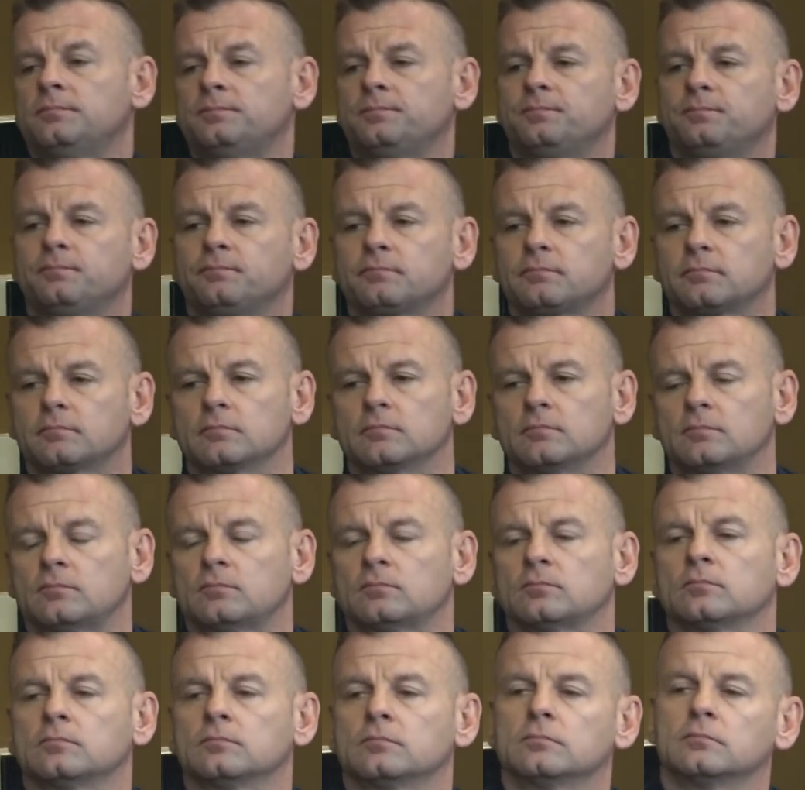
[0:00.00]
The person on
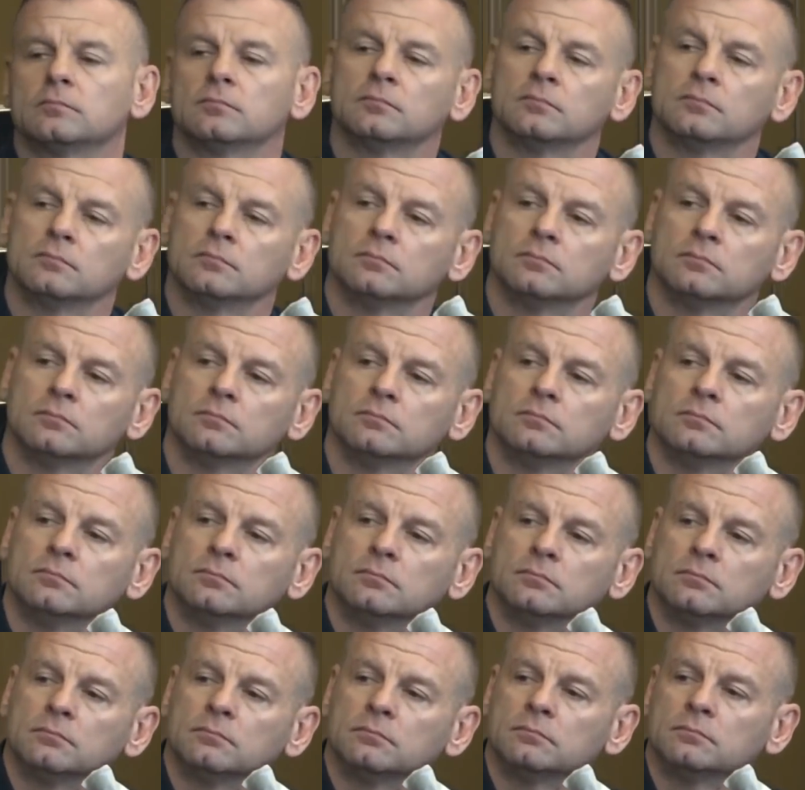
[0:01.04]
top of the screen, uh,
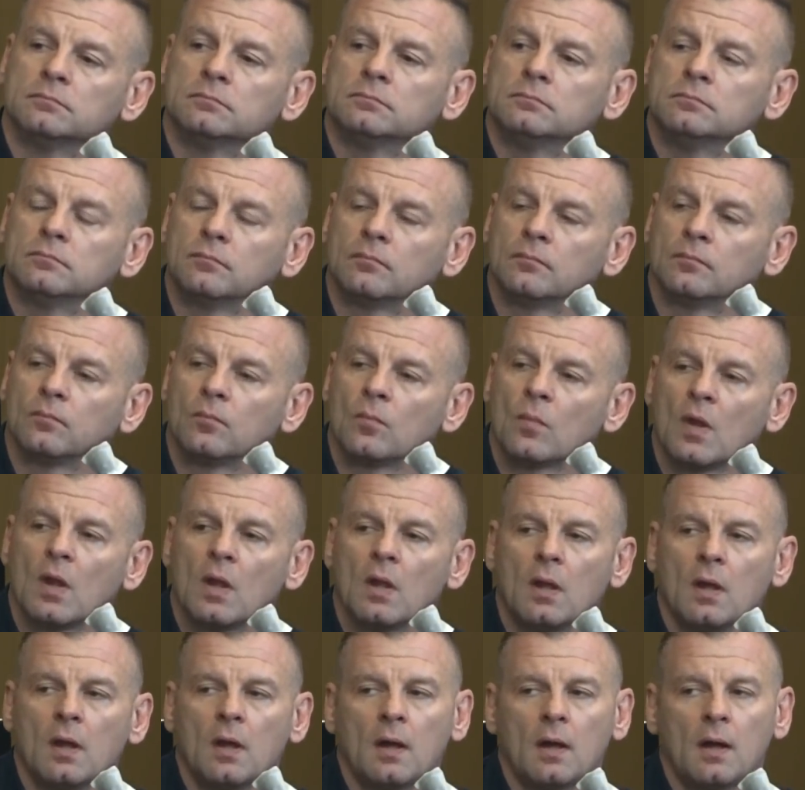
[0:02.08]
who do you believe that to be?
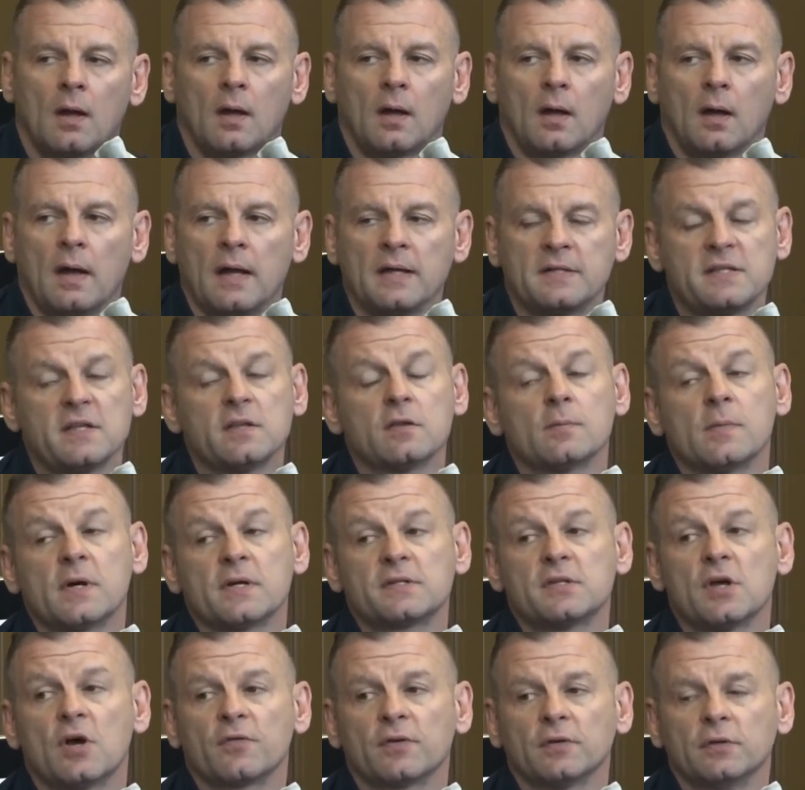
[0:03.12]
It's either
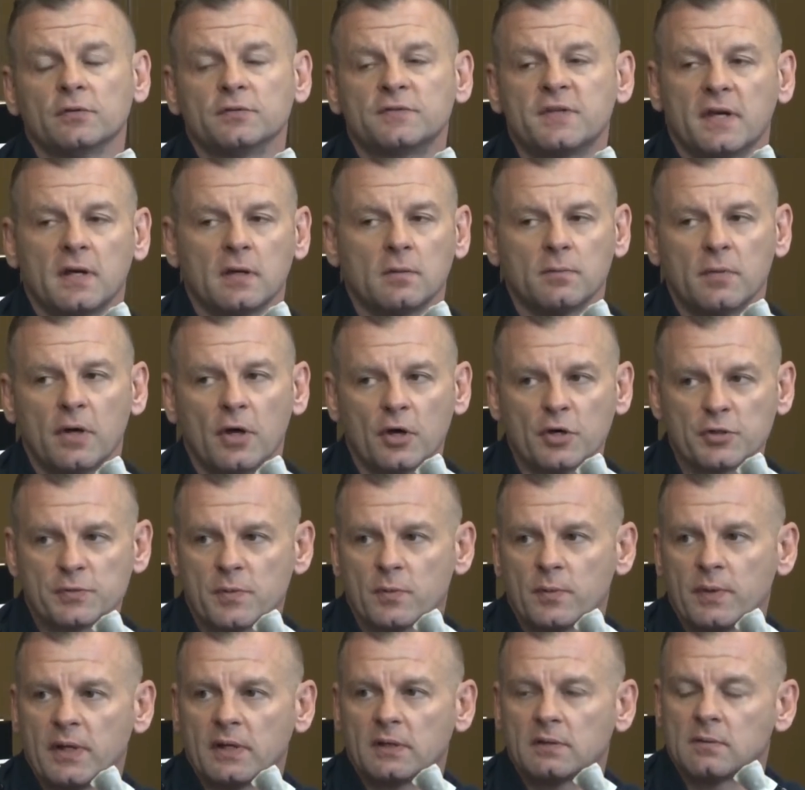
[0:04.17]
myself or Lieutenant Mills,
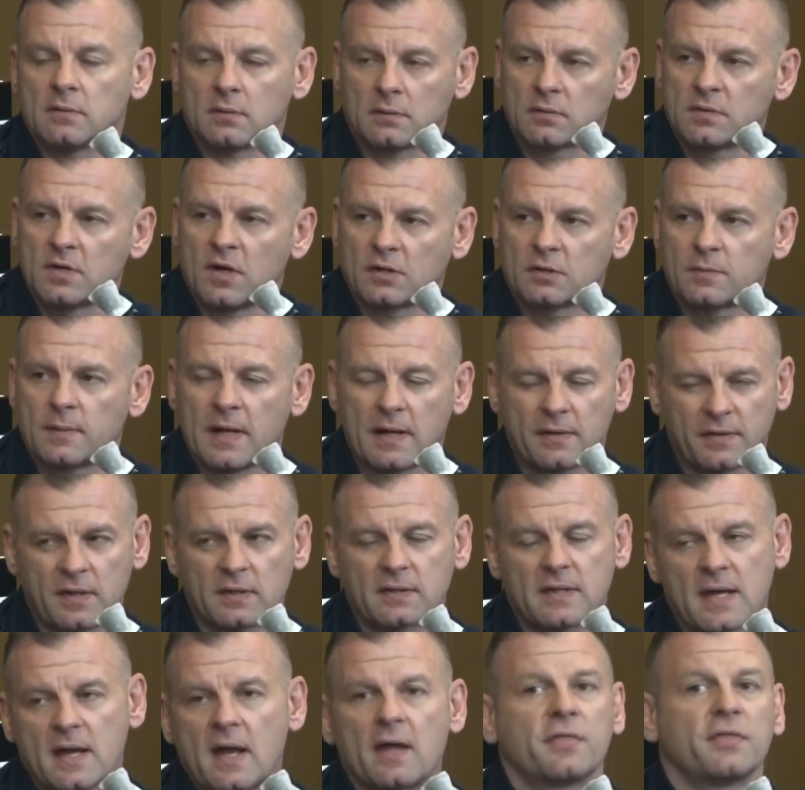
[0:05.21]
but we talked about. I
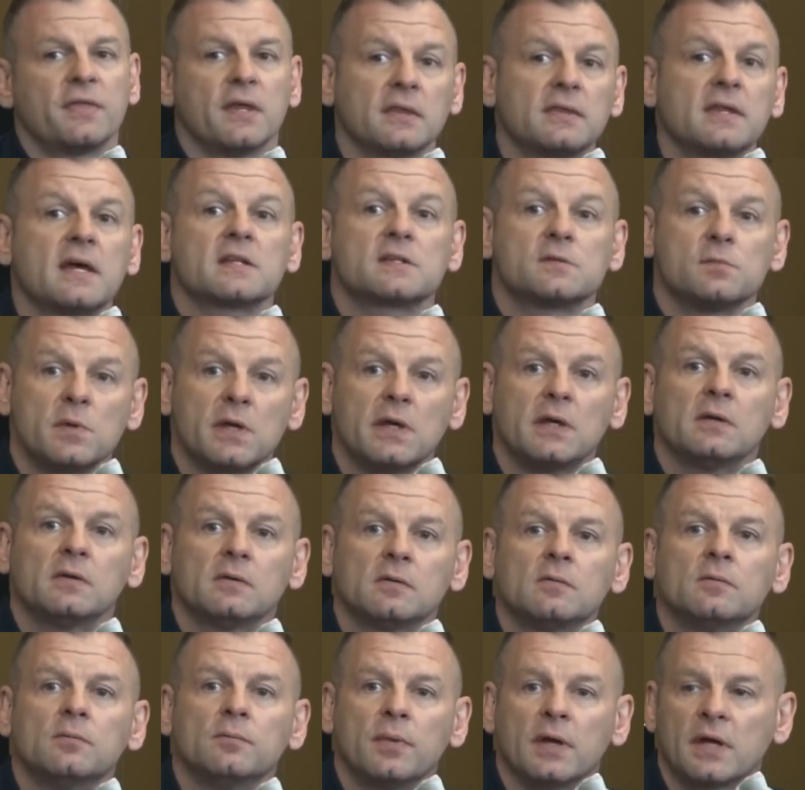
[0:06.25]
think that I think that's me
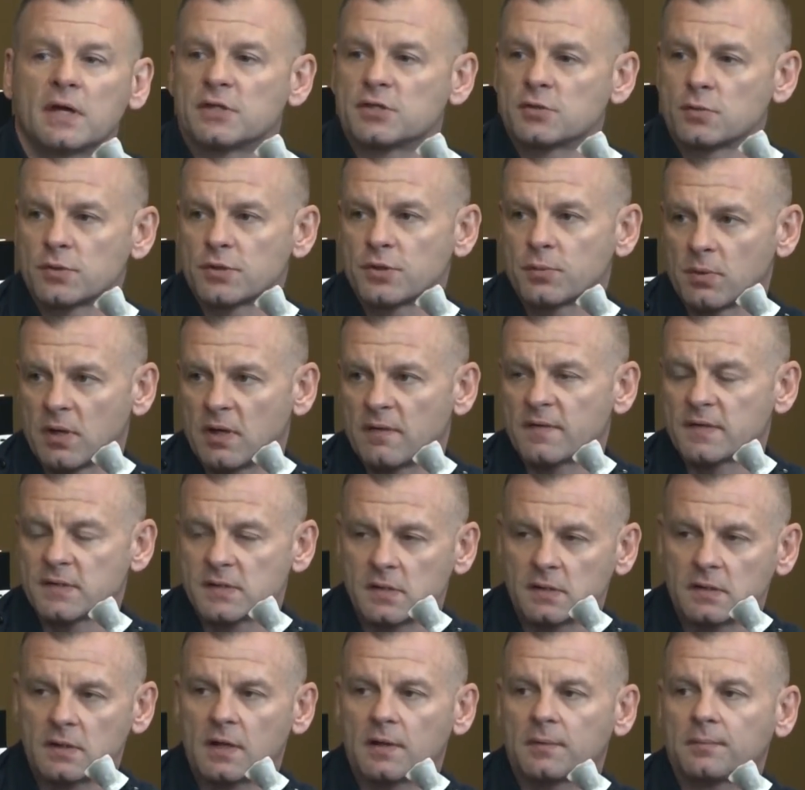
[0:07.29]
because there were three of us
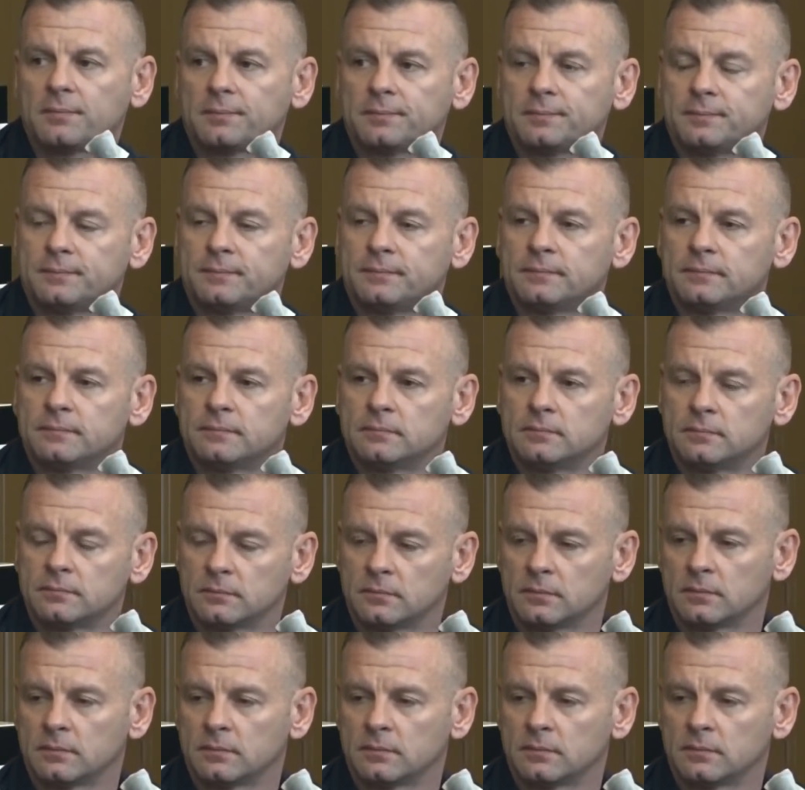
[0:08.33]
in there. All right.